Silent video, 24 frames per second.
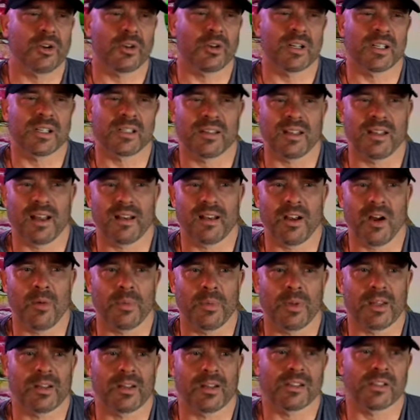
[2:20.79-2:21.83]
to stand out
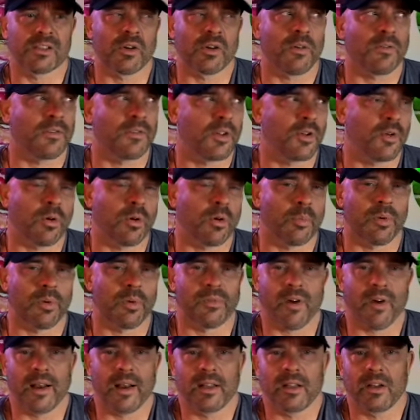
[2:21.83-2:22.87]
because so few are
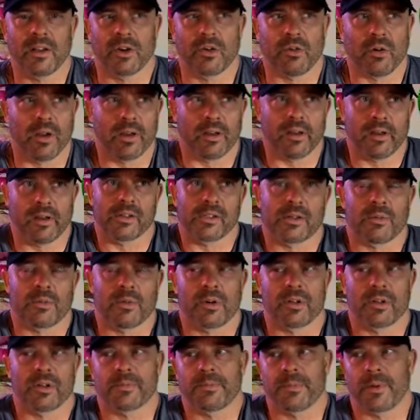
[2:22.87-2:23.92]
providing a great customer
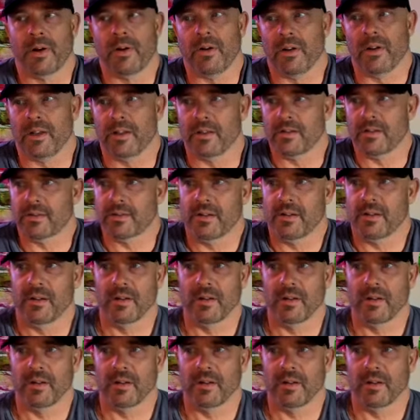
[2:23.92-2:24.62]
experience.